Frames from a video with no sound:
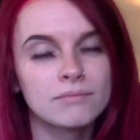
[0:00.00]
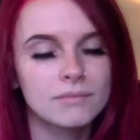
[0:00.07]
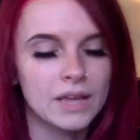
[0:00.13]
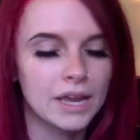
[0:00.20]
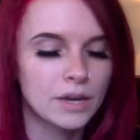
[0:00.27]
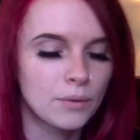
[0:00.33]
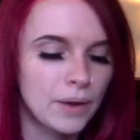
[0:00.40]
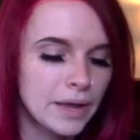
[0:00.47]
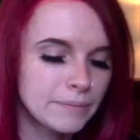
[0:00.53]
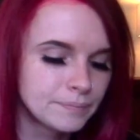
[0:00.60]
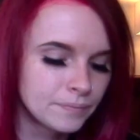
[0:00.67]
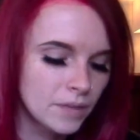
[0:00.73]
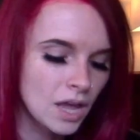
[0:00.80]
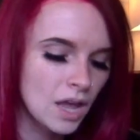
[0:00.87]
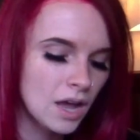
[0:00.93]
Anyway,
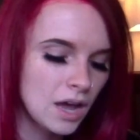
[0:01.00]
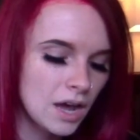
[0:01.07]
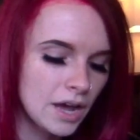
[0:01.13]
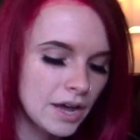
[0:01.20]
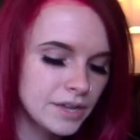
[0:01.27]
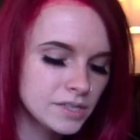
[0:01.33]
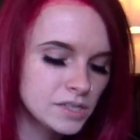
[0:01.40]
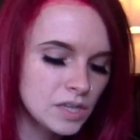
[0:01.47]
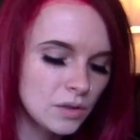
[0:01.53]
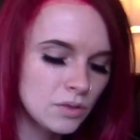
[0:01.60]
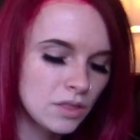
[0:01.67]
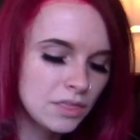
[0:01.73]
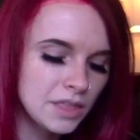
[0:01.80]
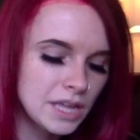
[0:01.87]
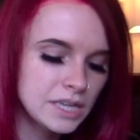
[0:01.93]
so
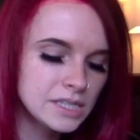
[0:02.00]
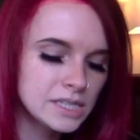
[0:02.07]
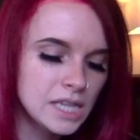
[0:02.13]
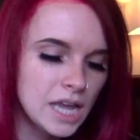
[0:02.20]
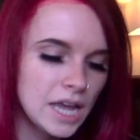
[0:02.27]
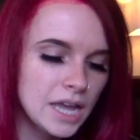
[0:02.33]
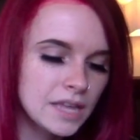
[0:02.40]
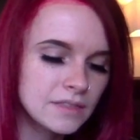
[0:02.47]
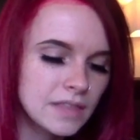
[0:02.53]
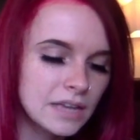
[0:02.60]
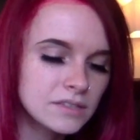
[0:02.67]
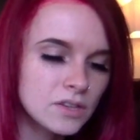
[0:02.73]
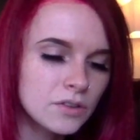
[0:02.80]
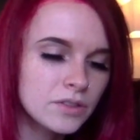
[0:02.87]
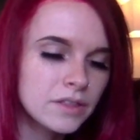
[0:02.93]

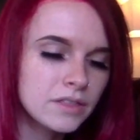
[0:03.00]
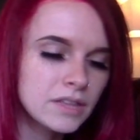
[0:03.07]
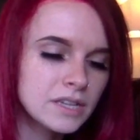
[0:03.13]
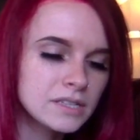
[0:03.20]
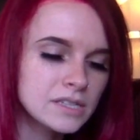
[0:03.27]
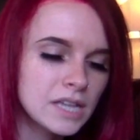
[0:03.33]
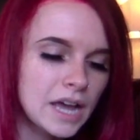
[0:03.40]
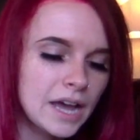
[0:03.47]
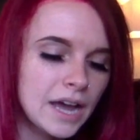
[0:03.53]
that's all the things that